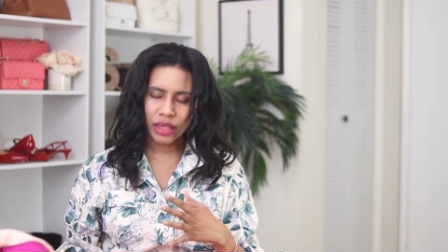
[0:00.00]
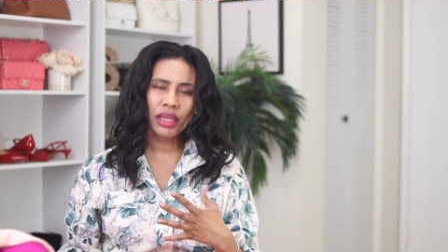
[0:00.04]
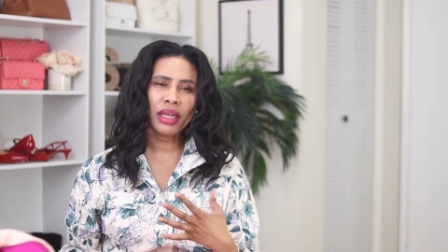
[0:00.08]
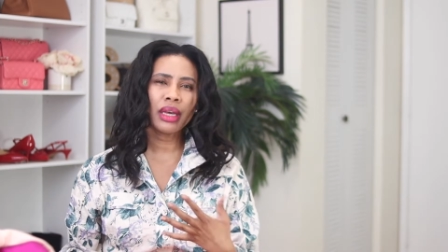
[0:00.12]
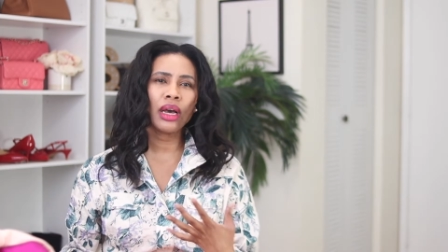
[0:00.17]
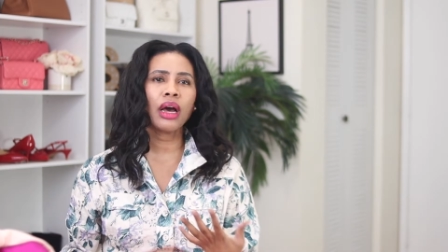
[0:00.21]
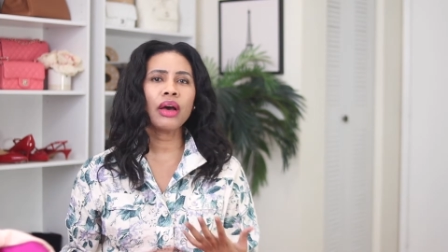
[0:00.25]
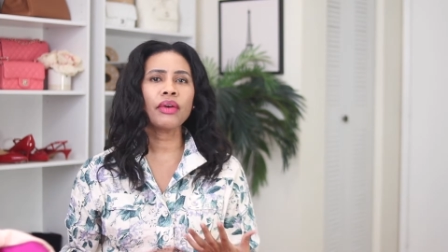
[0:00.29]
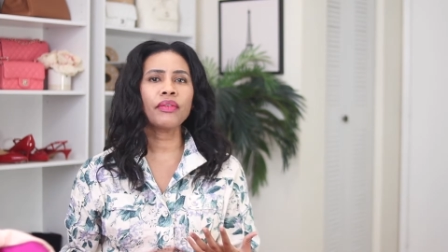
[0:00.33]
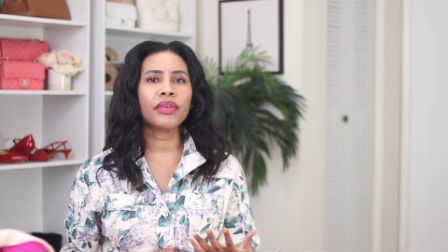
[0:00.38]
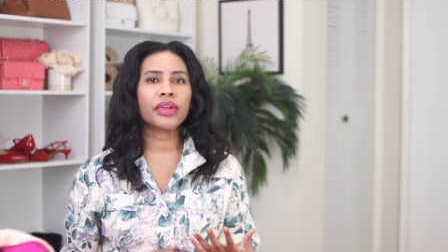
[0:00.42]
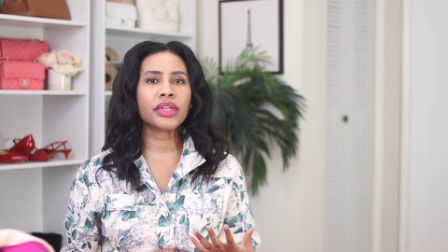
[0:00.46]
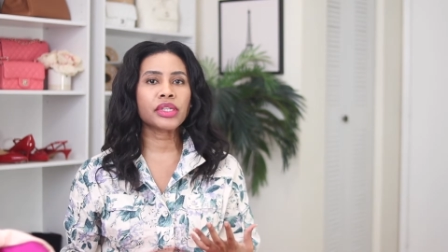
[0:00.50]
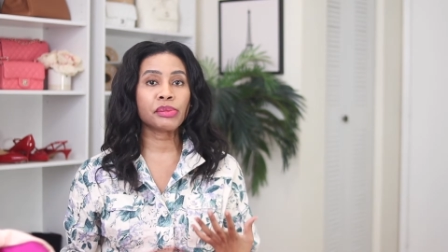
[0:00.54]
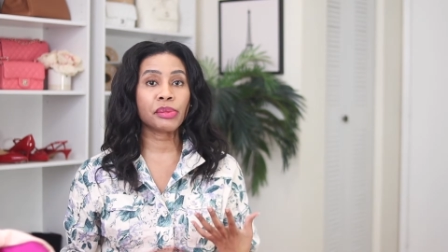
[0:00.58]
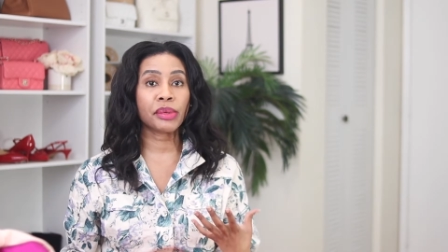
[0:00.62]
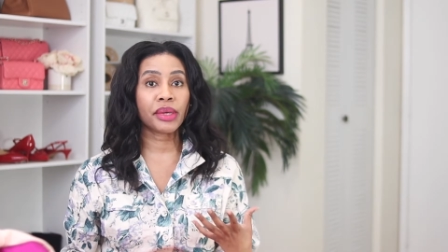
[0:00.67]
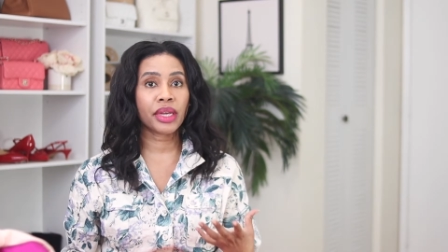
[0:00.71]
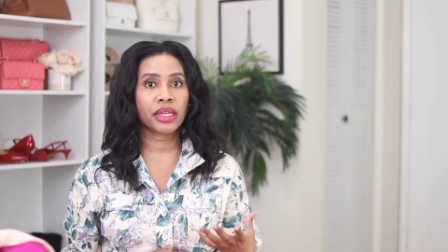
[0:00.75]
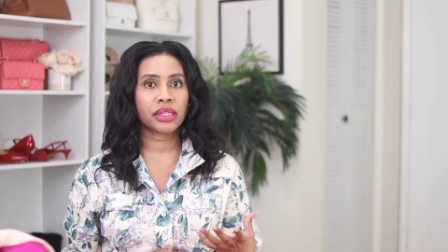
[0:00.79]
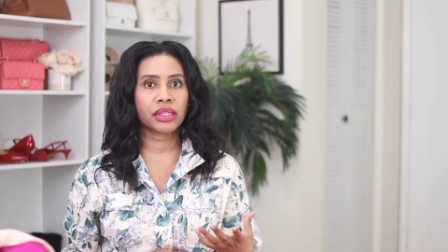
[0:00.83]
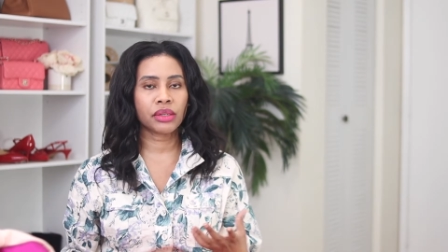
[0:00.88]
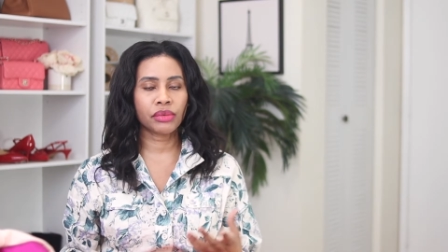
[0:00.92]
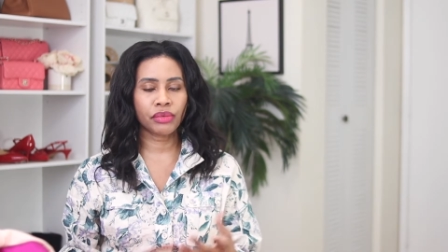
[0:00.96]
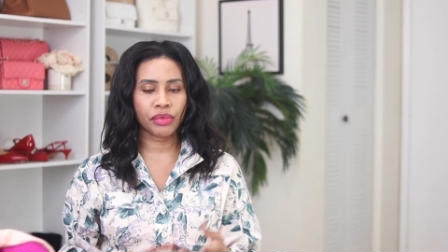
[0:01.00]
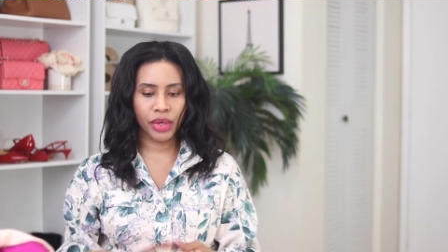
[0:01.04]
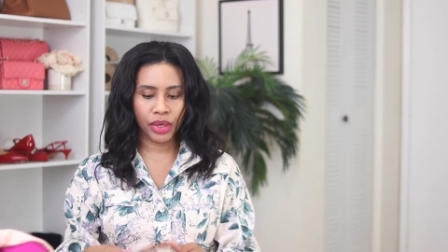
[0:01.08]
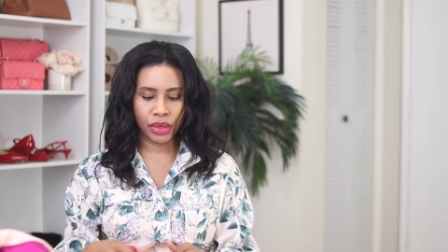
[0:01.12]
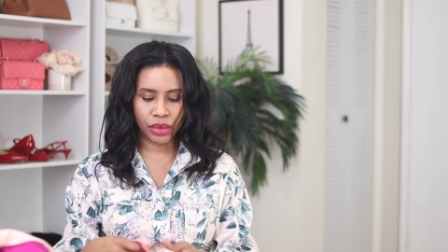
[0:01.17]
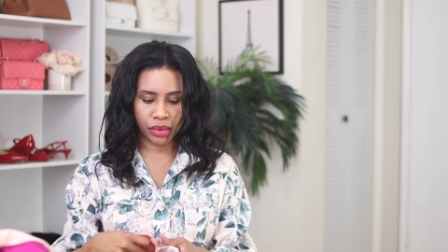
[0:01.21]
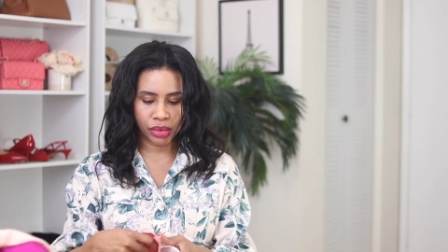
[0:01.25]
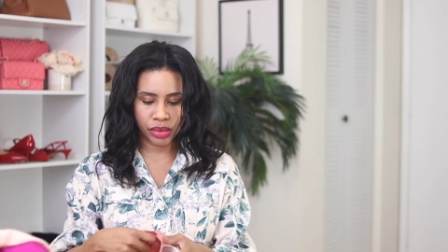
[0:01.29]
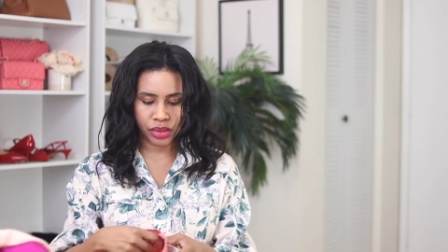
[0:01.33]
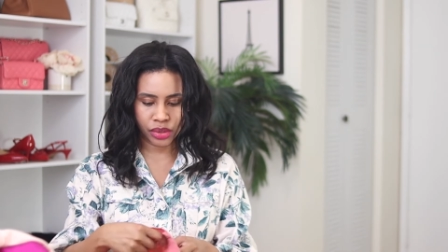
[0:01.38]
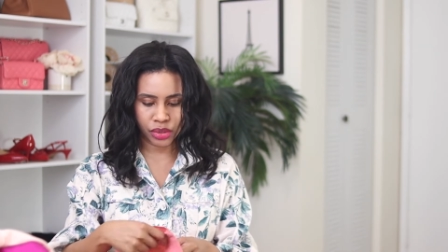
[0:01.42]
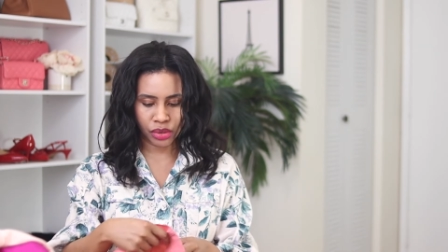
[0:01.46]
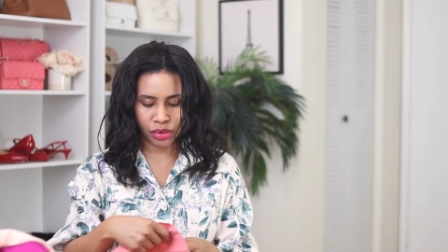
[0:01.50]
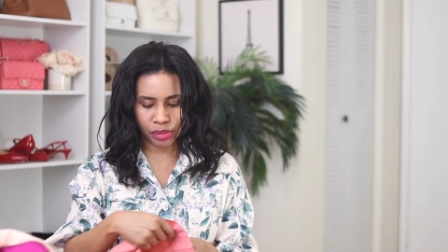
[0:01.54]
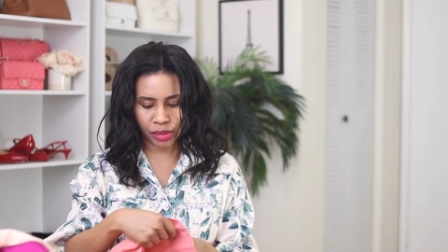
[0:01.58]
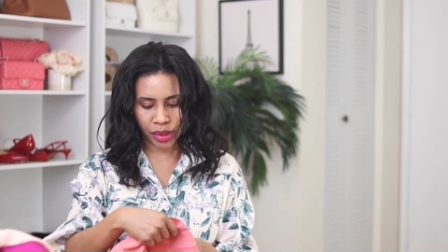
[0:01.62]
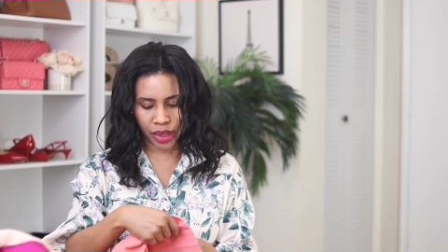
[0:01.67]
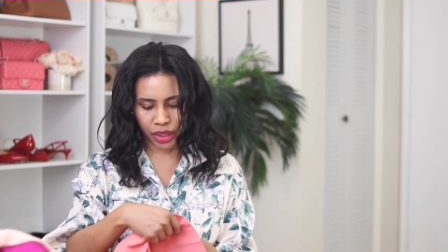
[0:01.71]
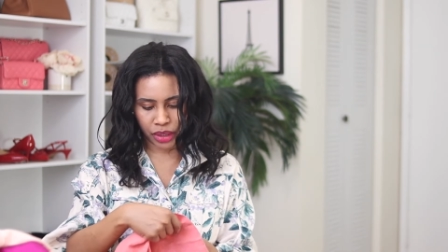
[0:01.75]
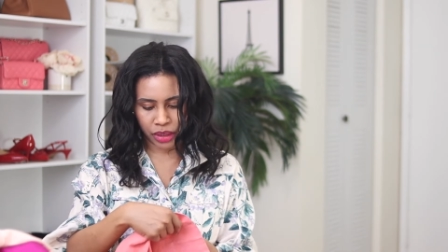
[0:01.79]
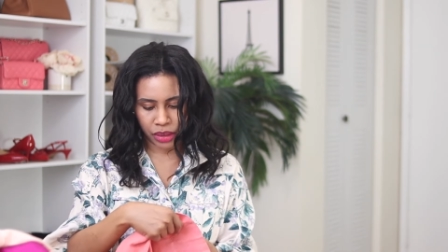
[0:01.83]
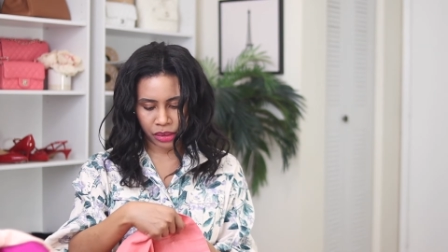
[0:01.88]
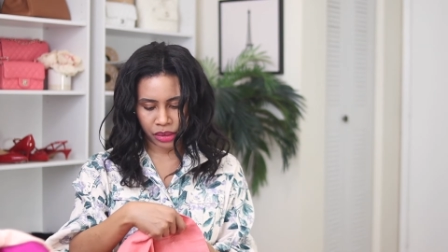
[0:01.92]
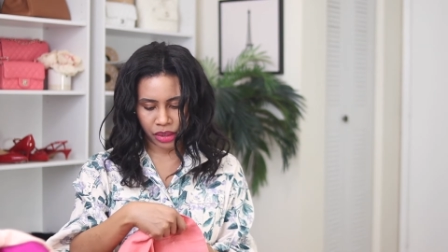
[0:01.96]
the office because it wrinkles so
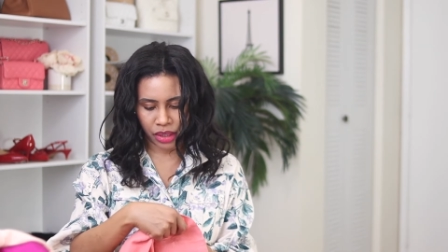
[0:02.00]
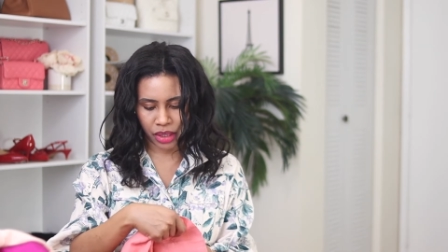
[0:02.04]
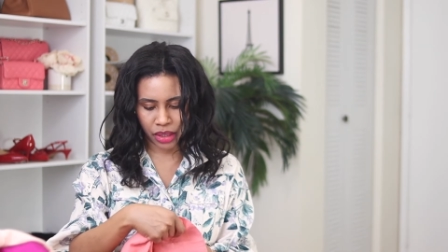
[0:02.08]
much.